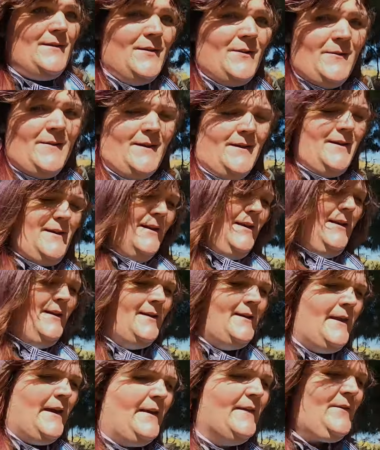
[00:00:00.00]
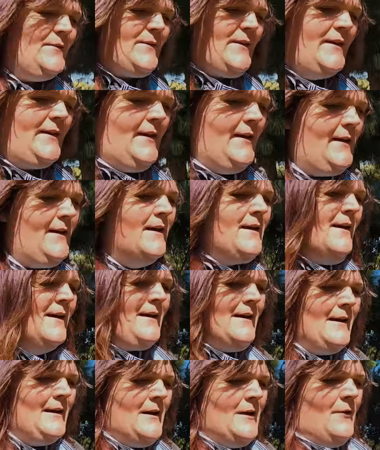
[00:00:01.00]
uh, tune in next week
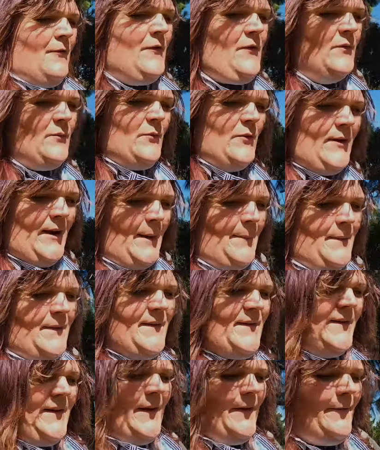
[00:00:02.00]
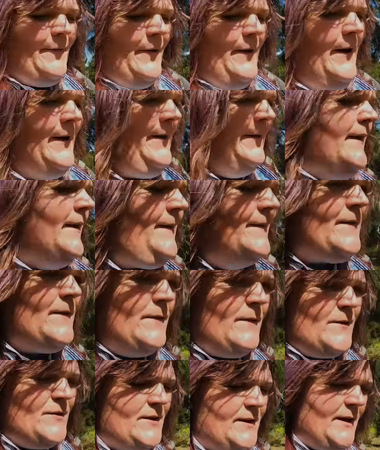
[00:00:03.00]
for even more epic stuff. And
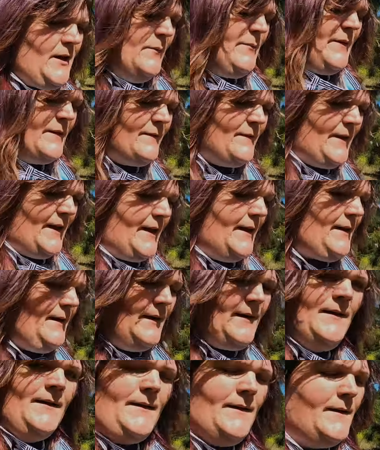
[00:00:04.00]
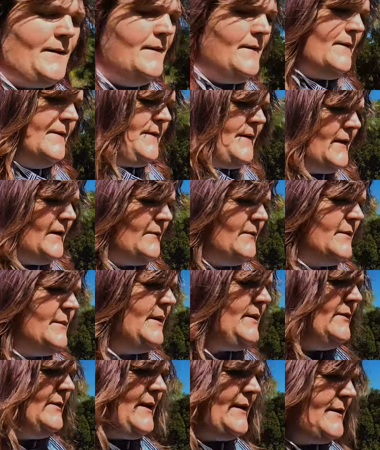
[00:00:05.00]
also go check out McFlight. He is uh, one of
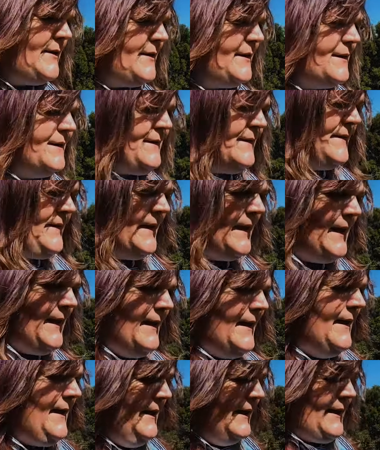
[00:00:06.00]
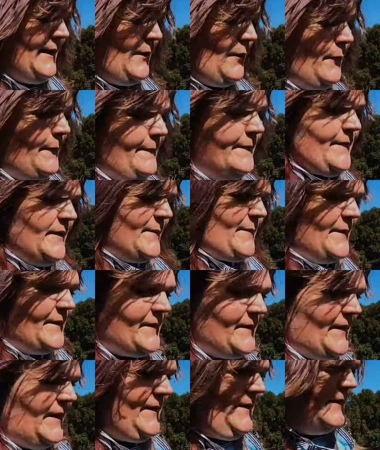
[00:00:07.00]
my new editors. And hopefully a
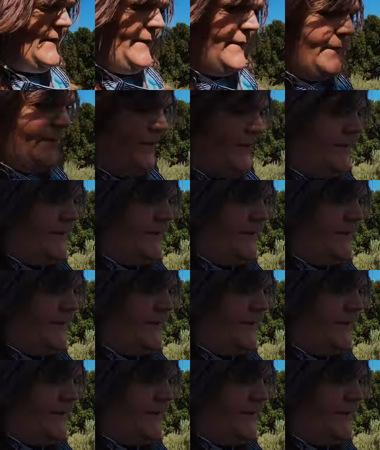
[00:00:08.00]
person editing this